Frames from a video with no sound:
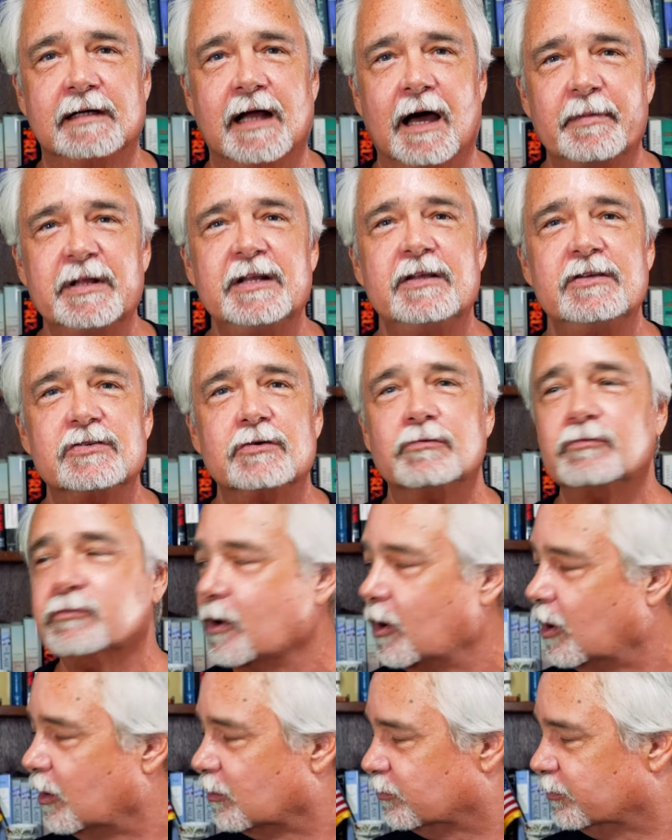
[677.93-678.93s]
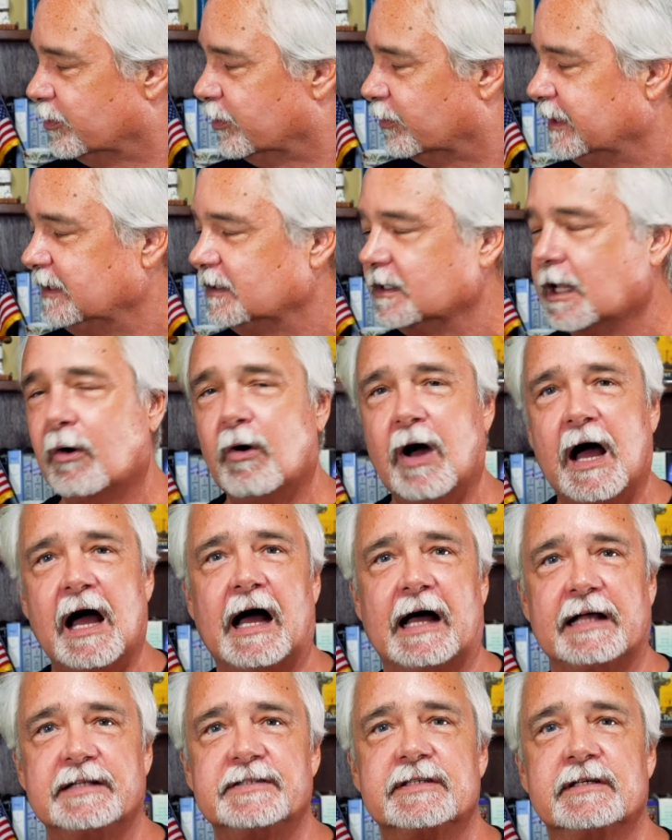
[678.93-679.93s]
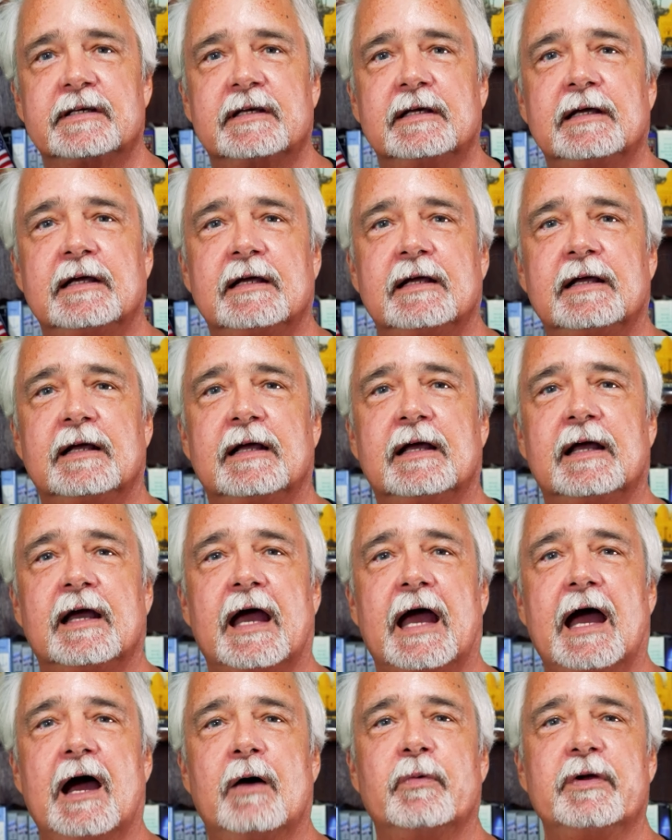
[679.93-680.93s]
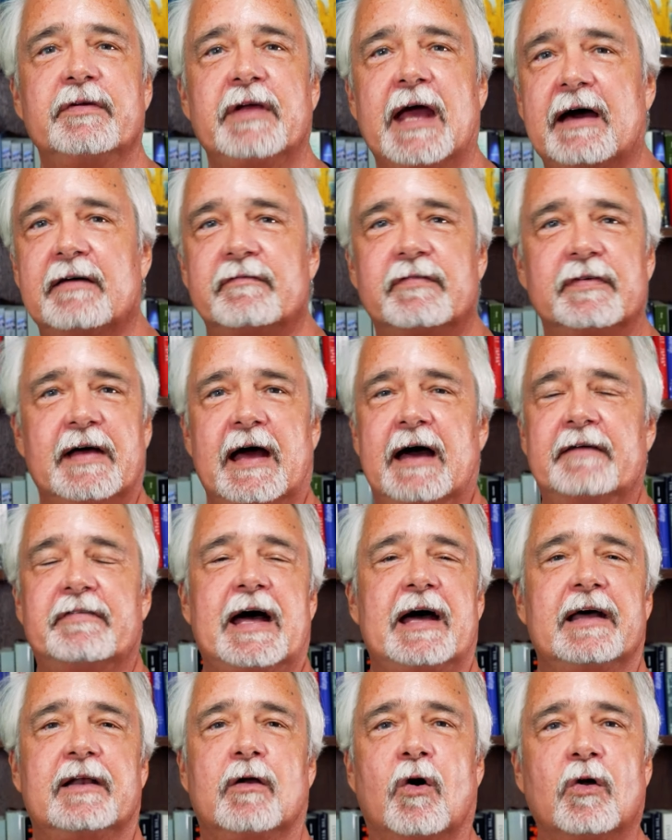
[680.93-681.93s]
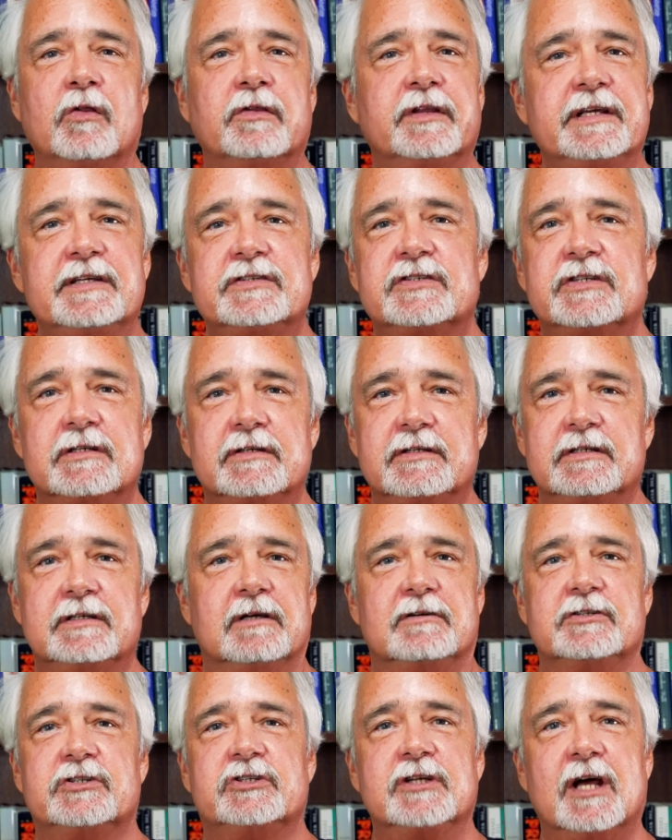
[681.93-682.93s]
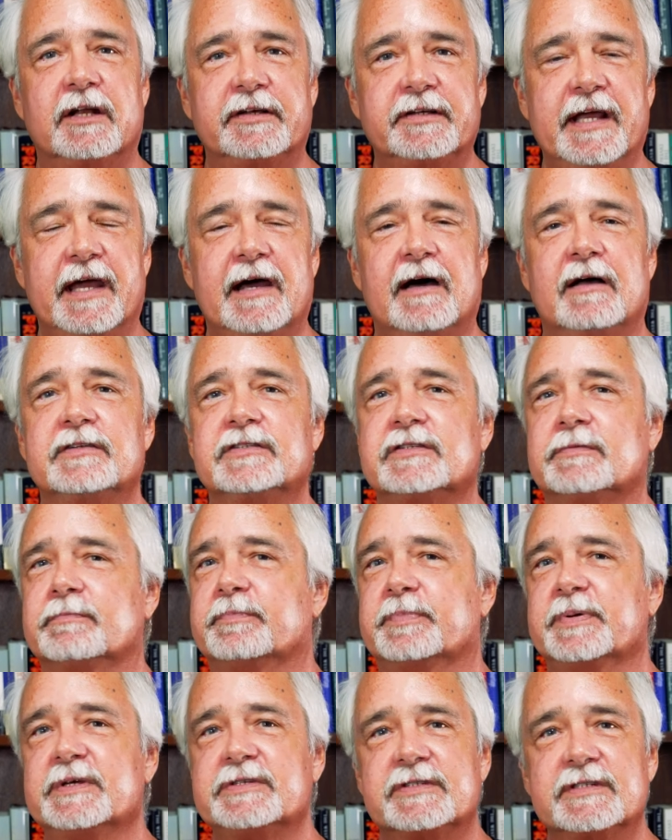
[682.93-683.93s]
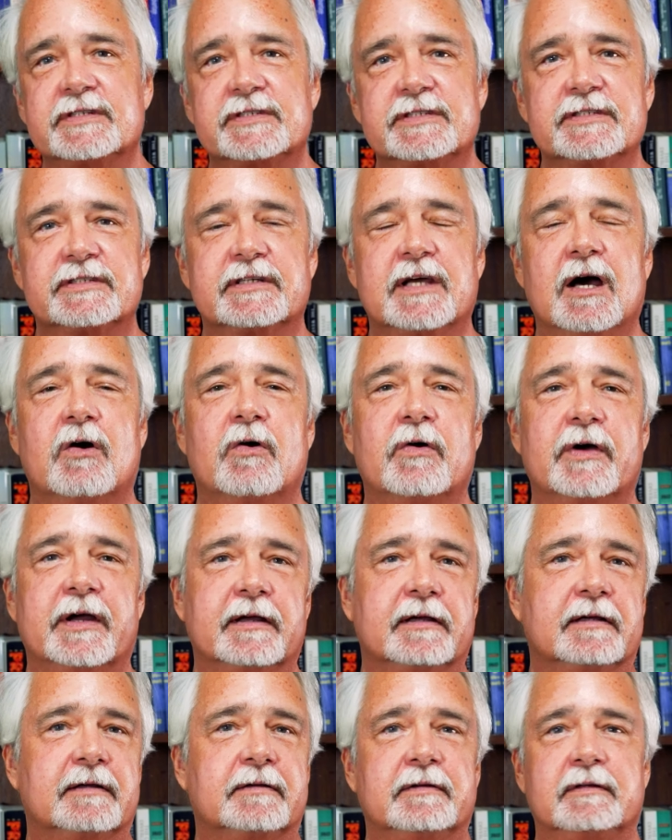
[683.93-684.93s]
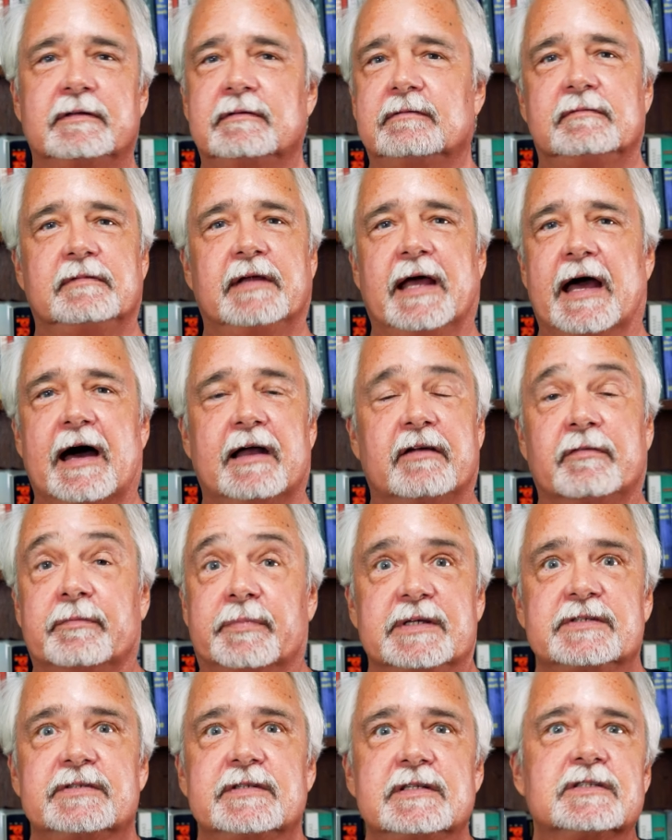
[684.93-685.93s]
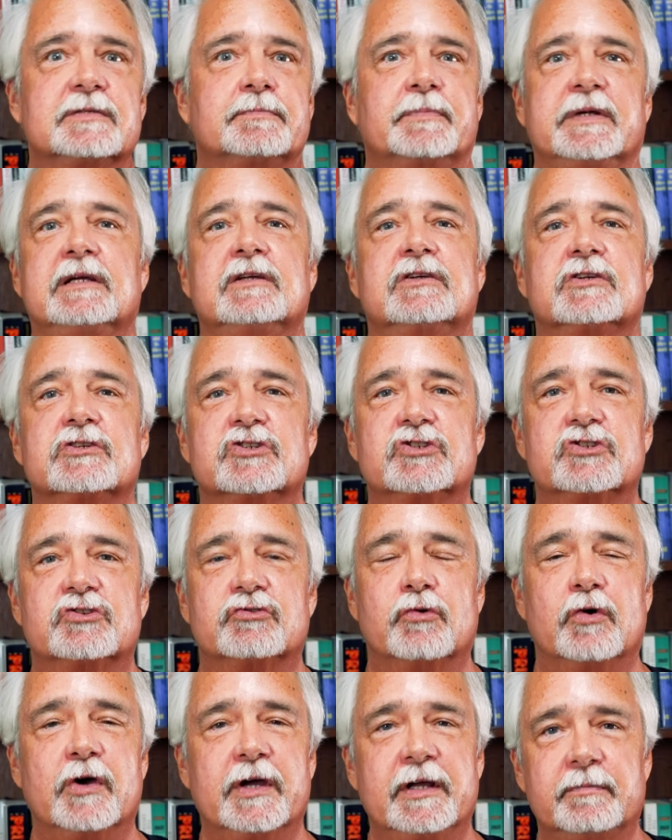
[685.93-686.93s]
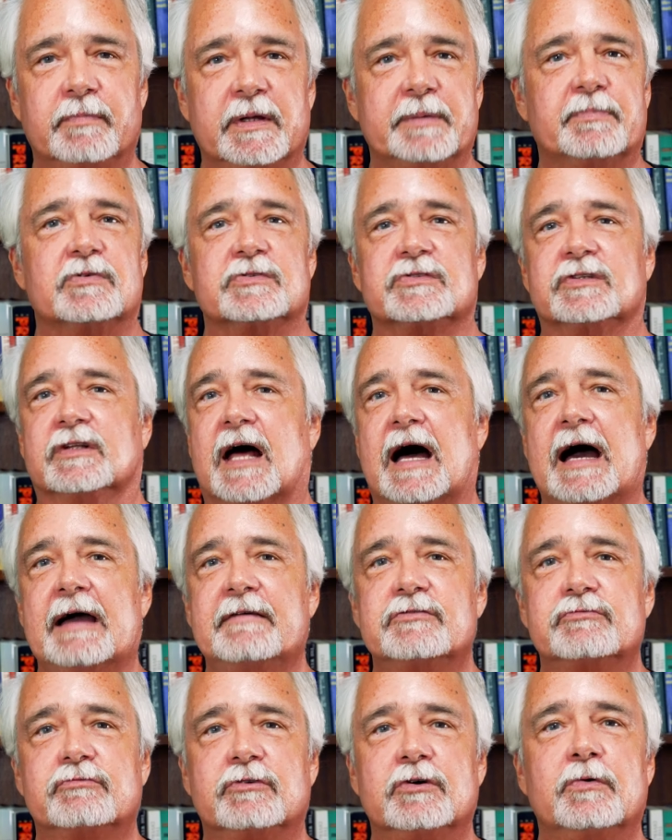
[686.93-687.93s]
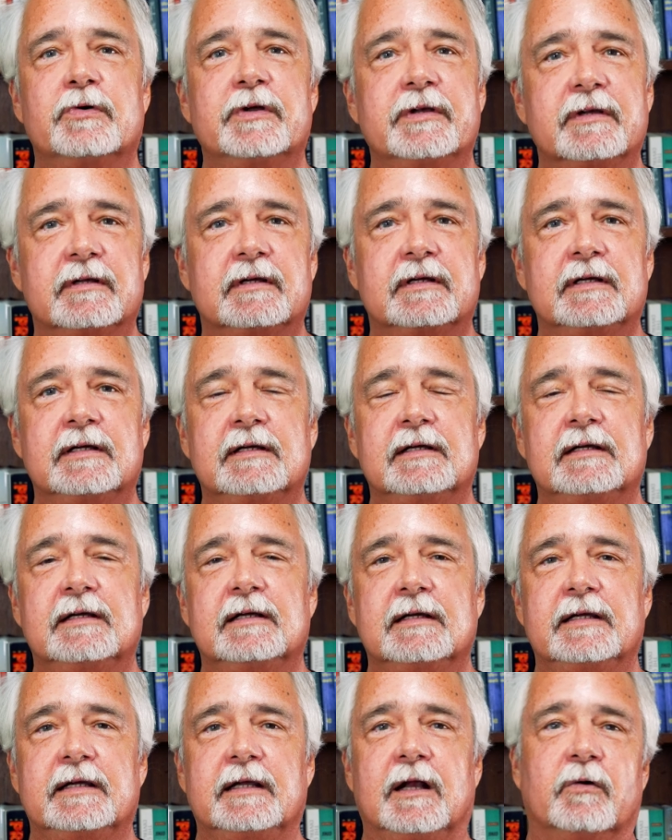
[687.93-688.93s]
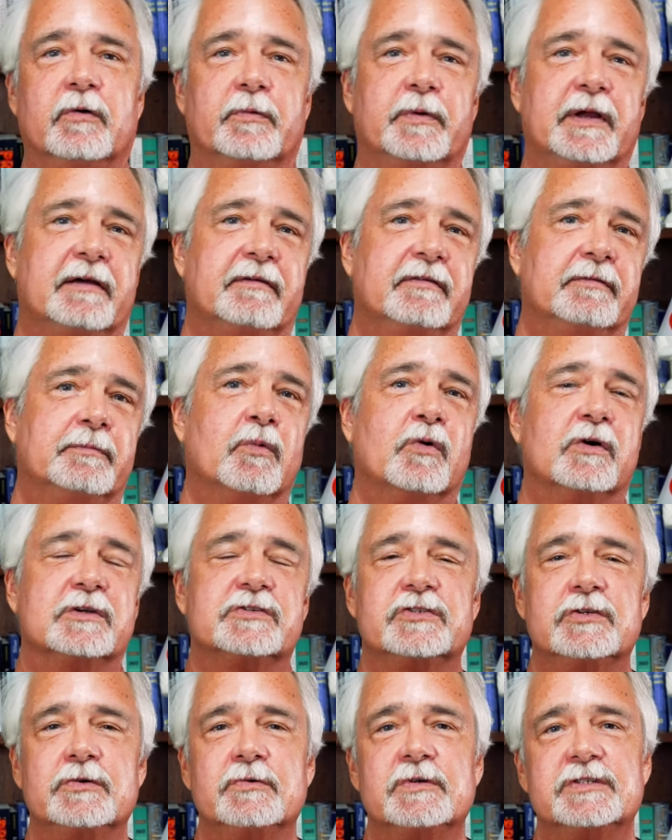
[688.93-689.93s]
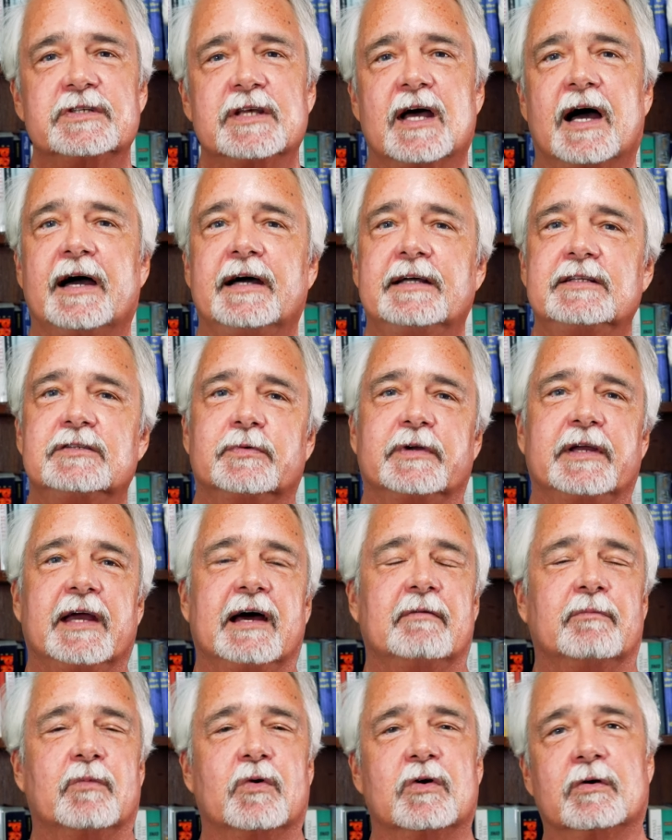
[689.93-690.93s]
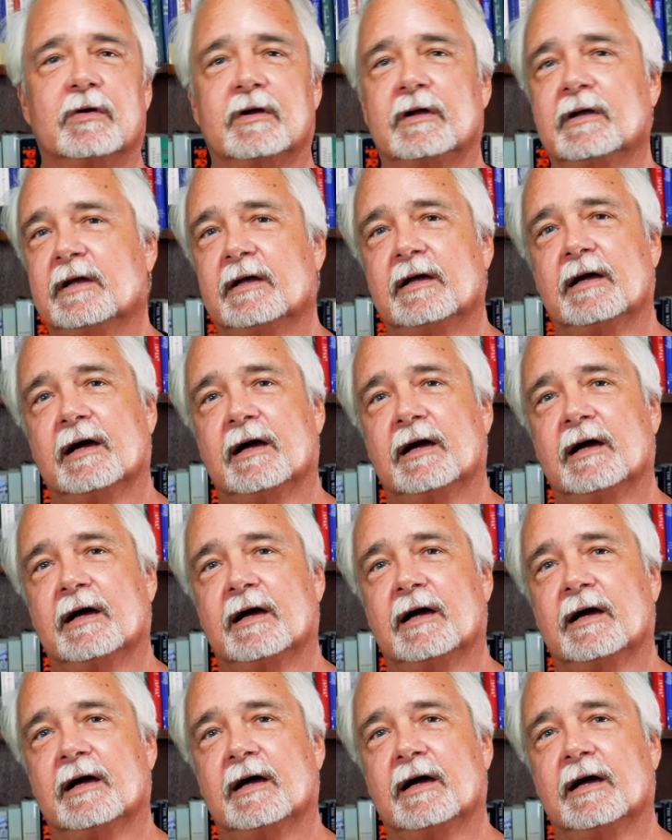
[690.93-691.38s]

I mean, these are really low odds. And we have had all these, you know, shutdowns, businesses going out of business, being destroyed, people's lives ruined. You know, we have more suicides, we have more